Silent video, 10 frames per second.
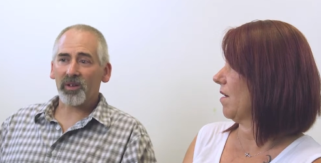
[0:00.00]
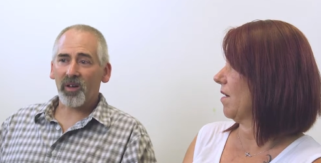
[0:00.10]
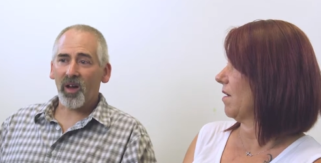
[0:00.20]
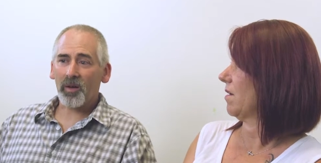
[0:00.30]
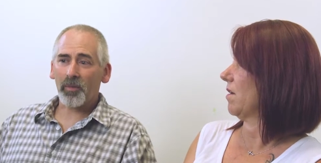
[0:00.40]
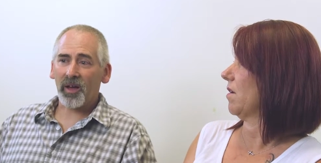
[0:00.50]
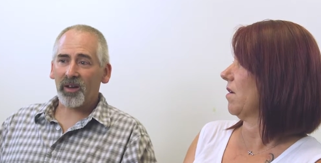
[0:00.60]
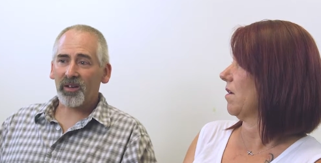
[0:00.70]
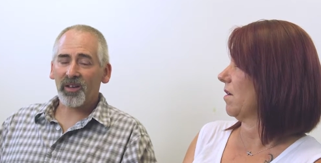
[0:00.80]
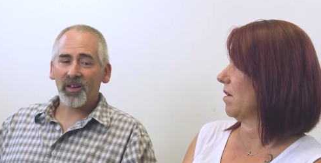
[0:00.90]
Speaker 1: to talk about
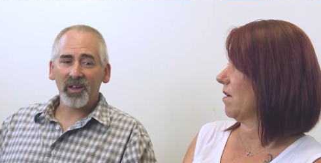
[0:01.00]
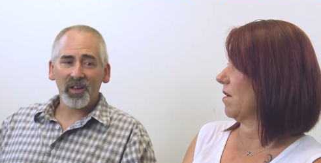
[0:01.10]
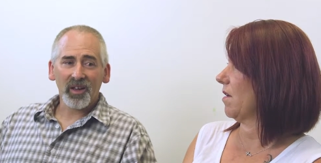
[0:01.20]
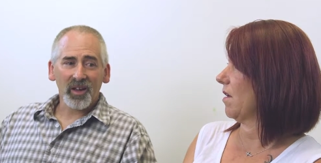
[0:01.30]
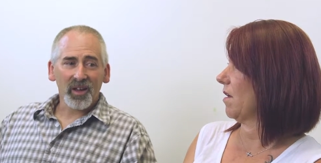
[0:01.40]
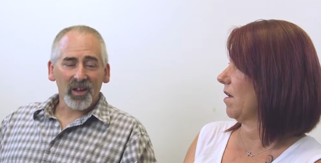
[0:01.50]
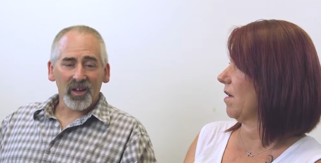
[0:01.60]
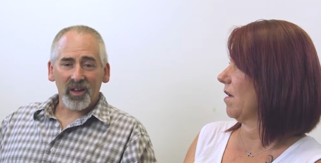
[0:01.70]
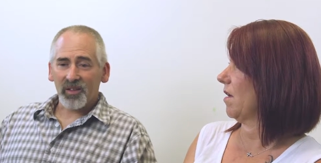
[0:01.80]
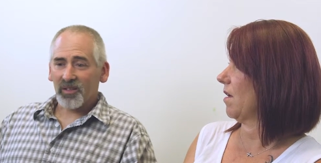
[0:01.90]
it.
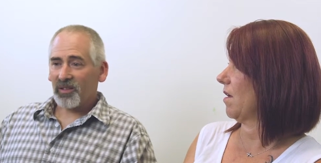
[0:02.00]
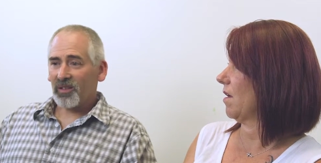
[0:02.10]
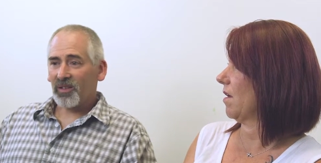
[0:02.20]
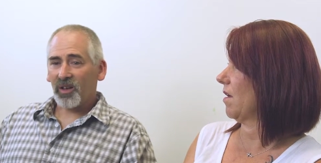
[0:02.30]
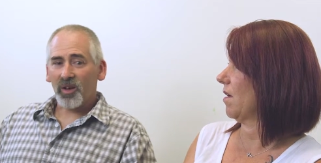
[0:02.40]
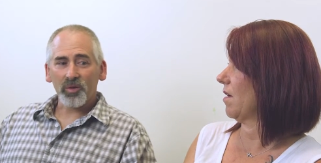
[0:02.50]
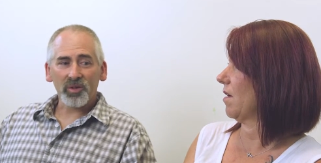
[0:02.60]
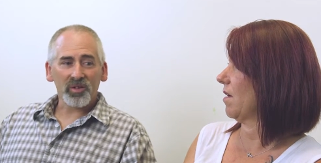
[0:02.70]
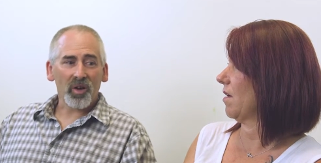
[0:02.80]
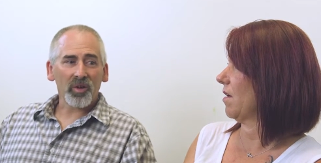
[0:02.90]
And the
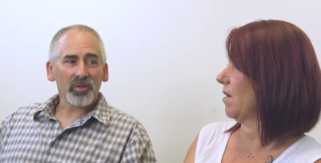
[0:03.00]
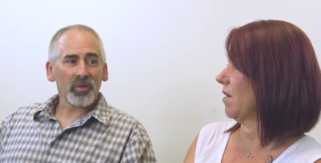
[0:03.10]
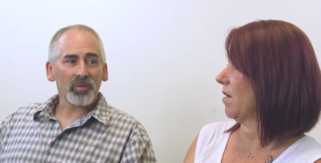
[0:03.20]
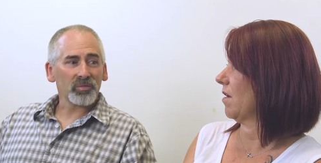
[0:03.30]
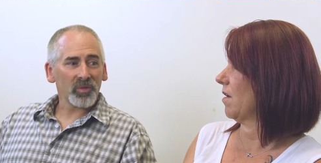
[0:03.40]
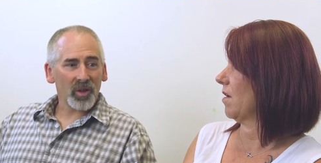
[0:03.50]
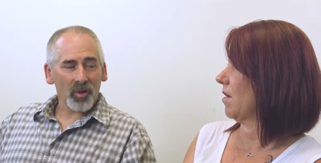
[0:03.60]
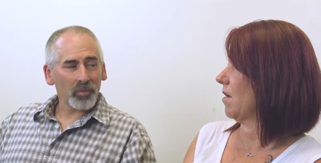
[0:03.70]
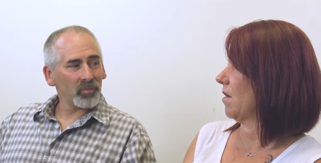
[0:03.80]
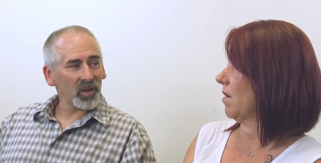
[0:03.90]
coach has also
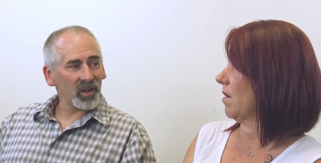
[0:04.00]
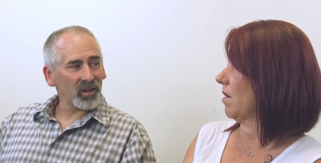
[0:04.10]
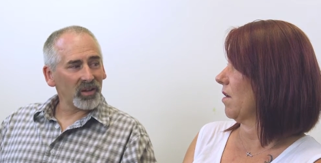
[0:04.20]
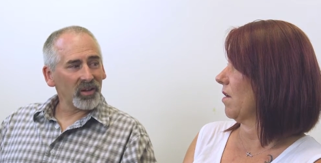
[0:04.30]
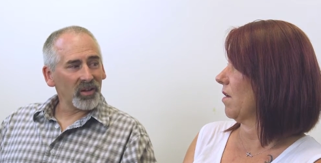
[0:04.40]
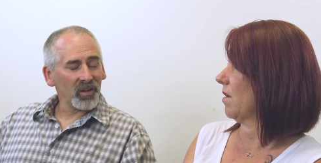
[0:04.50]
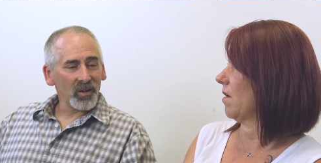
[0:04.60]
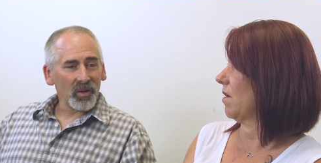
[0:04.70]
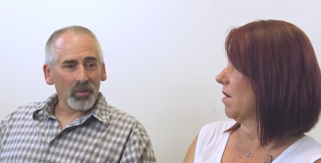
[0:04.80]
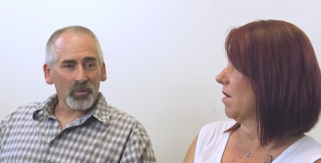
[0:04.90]
helped me
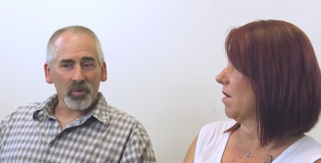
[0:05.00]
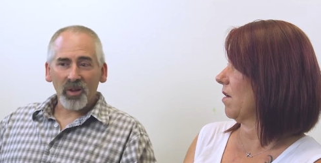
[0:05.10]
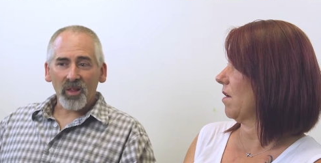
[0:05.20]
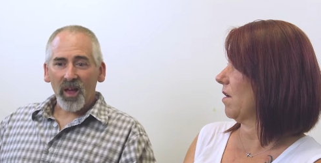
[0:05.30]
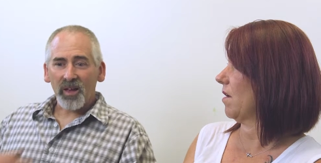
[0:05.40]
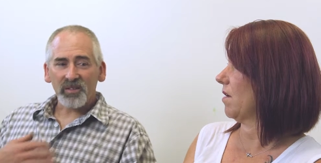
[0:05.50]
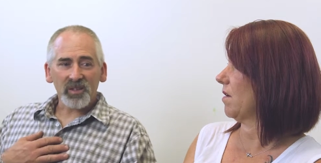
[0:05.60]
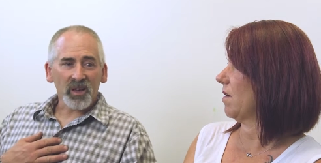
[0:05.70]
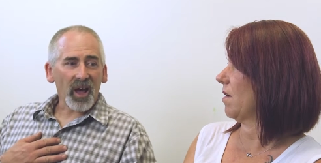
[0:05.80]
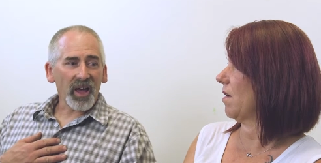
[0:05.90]
realize
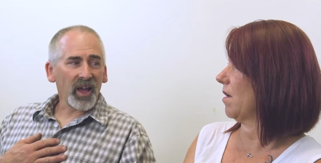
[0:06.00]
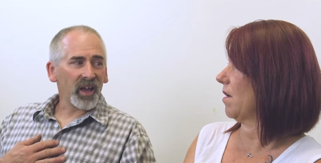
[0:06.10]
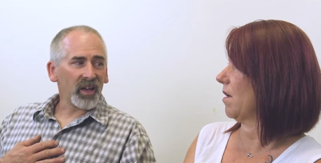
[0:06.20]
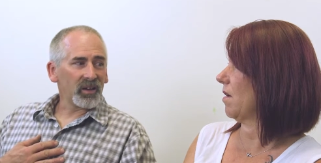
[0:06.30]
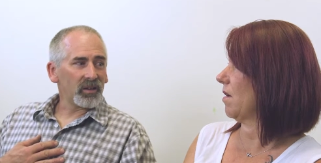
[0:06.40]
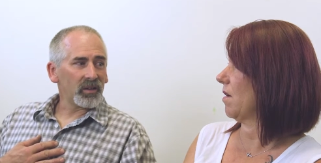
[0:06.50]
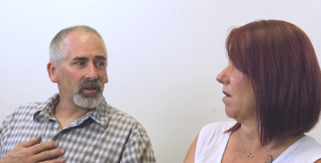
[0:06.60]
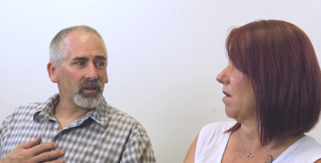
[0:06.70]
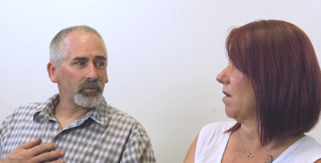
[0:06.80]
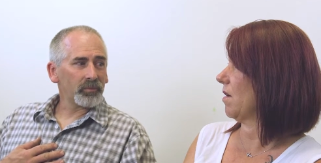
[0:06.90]
that I had
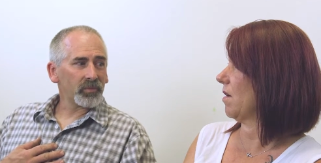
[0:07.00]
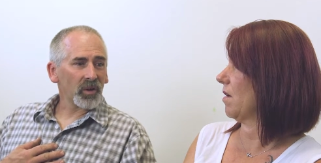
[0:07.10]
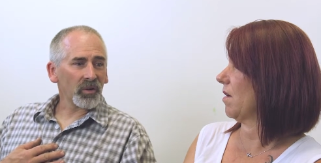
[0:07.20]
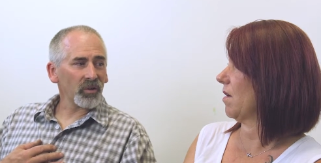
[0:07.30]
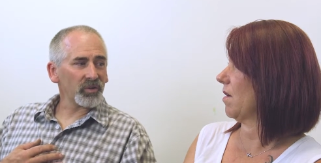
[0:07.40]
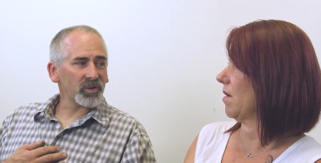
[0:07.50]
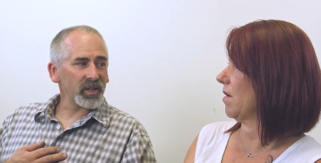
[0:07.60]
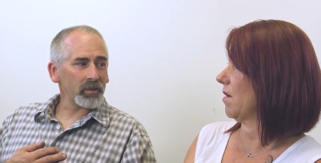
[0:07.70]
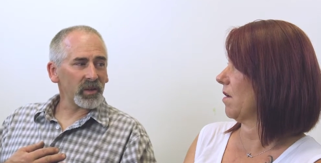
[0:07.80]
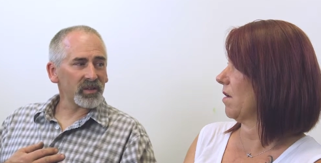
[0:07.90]
hurts
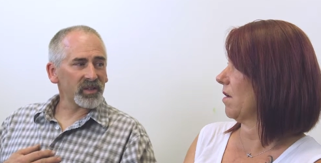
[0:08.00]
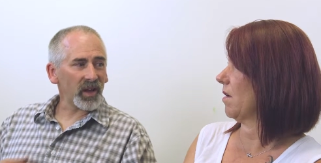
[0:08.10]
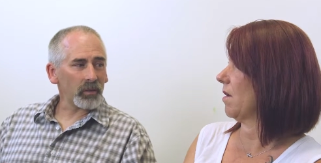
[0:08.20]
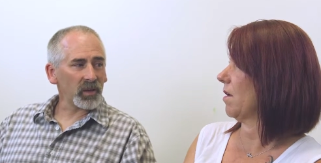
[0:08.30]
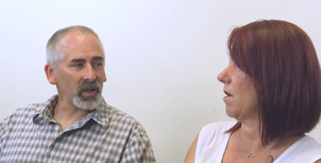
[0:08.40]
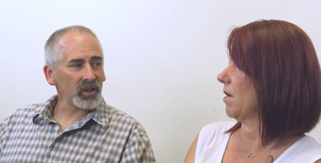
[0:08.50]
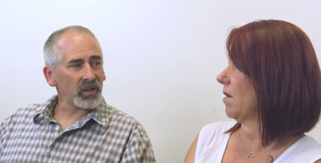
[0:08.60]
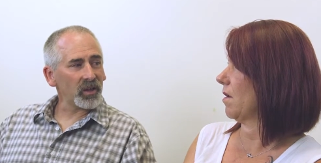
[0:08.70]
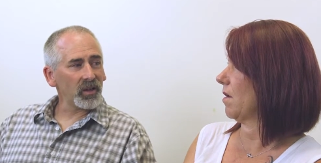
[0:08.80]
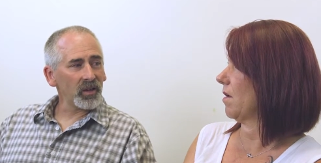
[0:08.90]
deep inside of
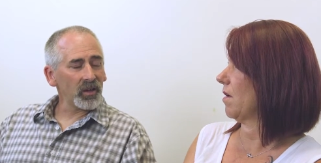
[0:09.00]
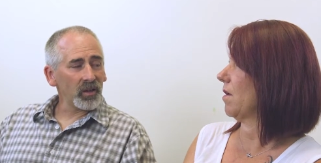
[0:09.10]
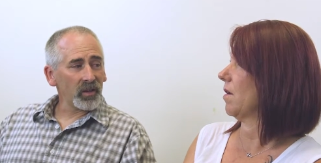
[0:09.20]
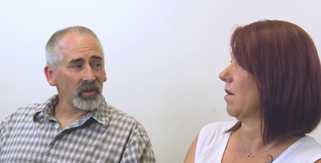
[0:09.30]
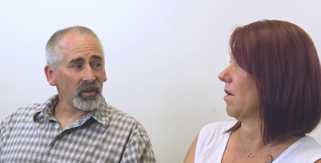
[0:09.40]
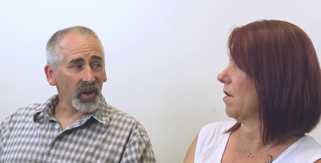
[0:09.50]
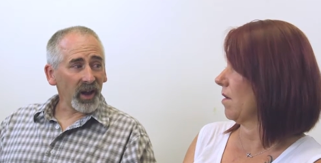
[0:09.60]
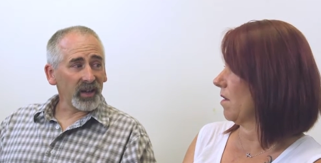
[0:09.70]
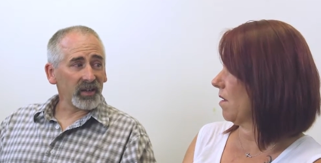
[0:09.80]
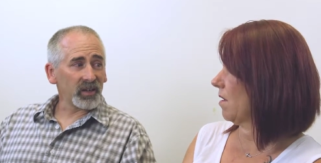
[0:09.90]
me that
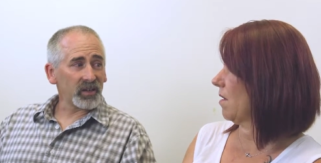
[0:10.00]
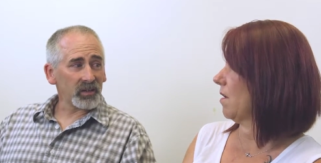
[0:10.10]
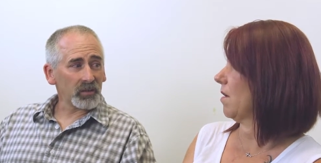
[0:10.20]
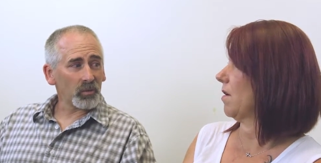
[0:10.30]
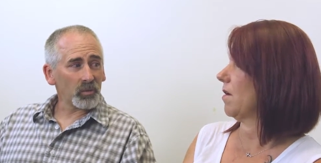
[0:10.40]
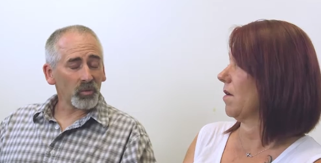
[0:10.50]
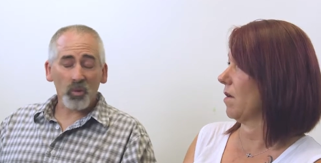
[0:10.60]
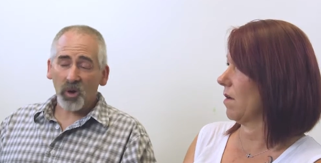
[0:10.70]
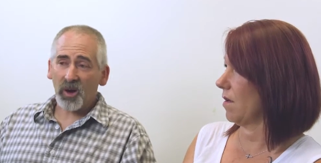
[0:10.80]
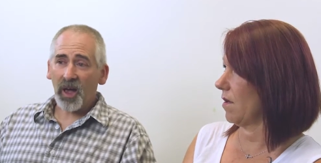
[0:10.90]
I needed to
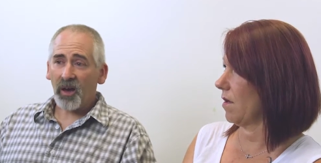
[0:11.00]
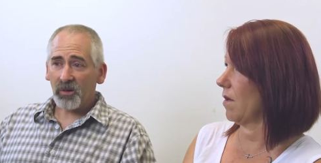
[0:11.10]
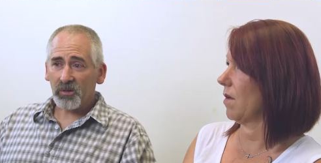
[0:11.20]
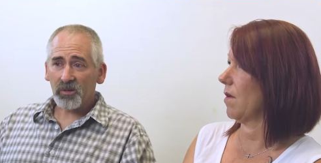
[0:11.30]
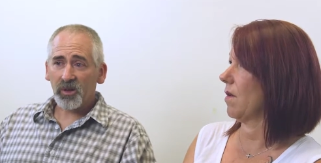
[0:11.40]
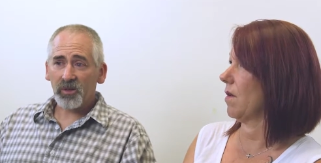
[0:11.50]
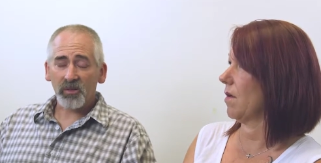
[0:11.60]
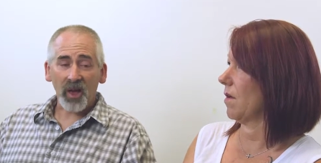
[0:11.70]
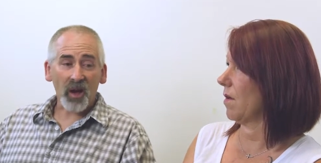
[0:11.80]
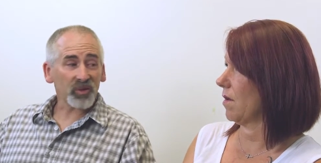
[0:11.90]
work out
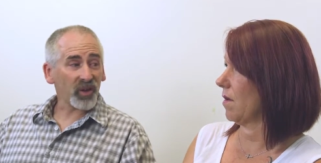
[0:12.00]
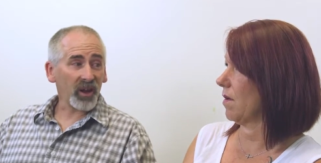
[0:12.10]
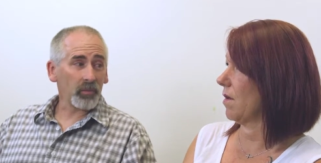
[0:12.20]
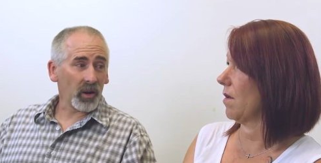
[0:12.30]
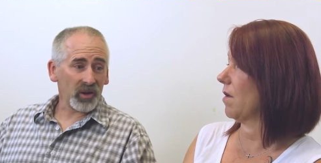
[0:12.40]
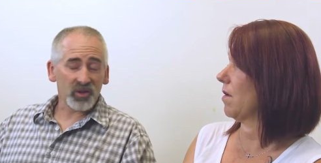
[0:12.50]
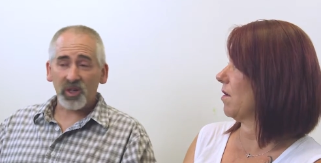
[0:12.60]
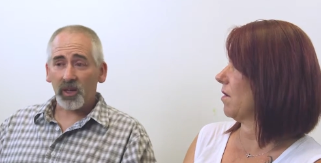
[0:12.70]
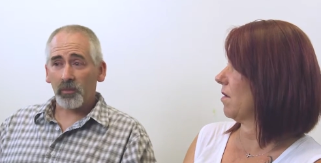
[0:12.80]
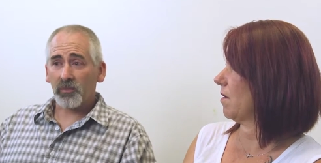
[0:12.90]
outside of marriage
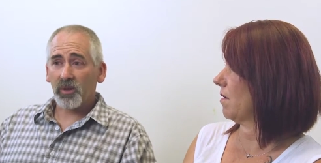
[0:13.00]
team